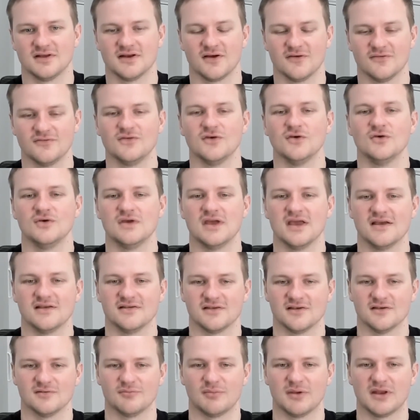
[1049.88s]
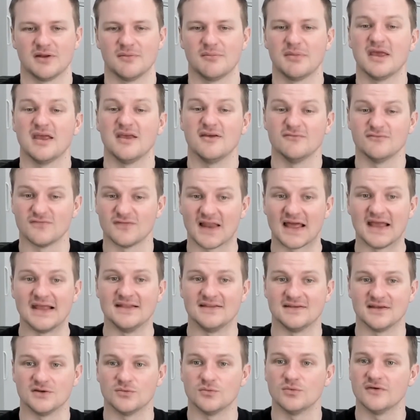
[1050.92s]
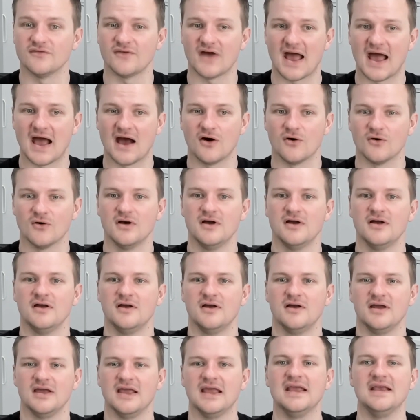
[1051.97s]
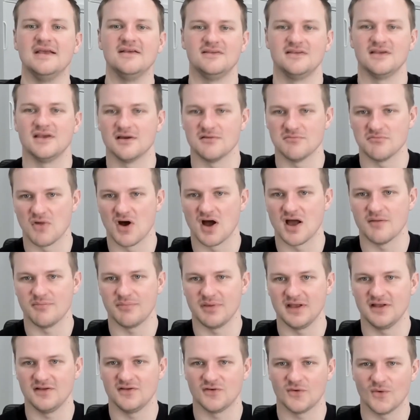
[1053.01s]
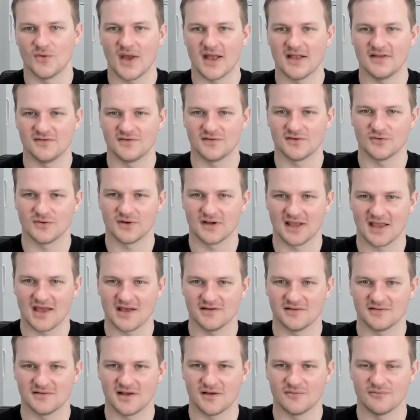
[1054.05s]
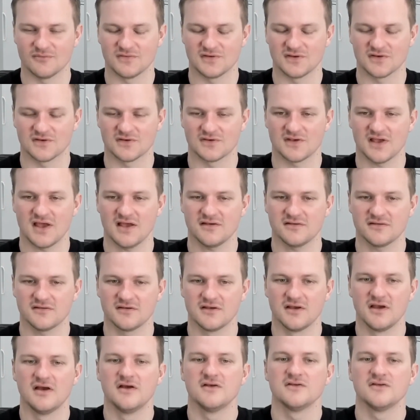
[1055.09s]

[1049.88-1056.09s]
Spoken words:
few years has been a bit inflated with how easy it might be to enter and get some success.